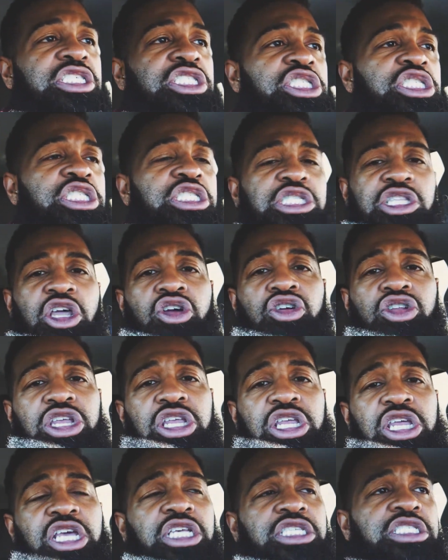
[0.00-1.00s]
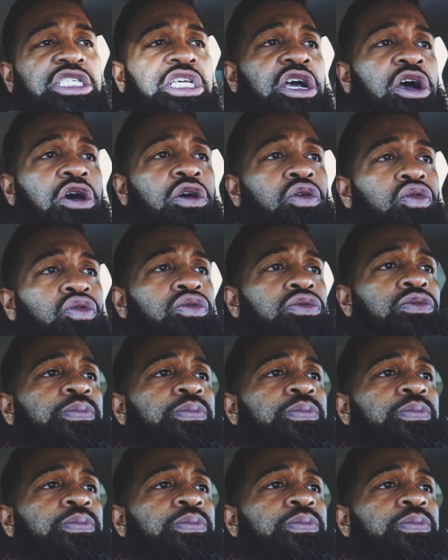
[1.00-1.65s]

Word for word: this shit 30 years ago.